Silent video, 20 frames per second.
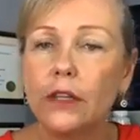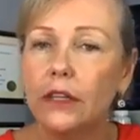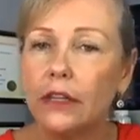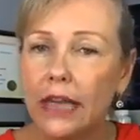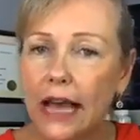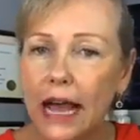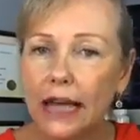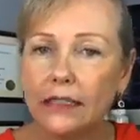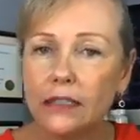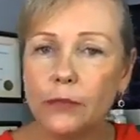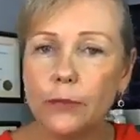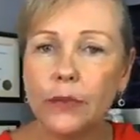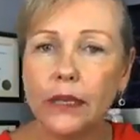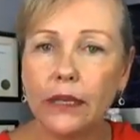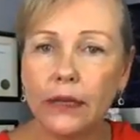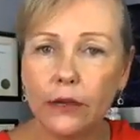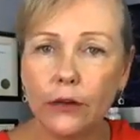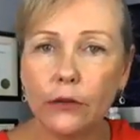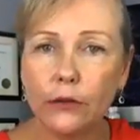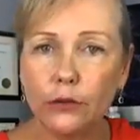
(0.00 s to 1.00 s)
you ask me
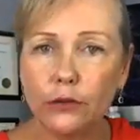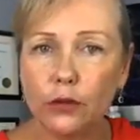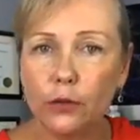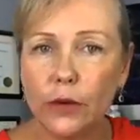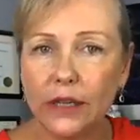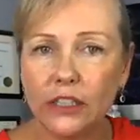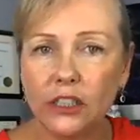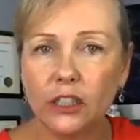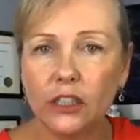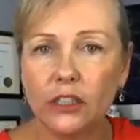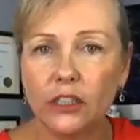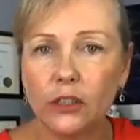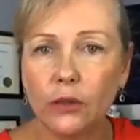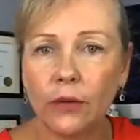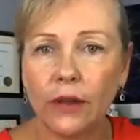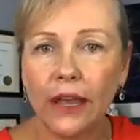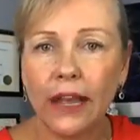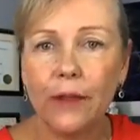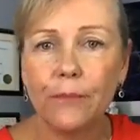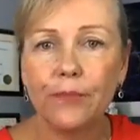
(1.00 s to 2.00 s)
here those questions,
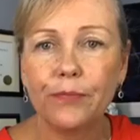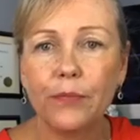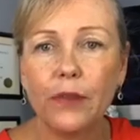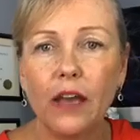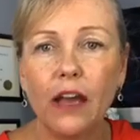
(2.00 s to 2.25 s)
okay?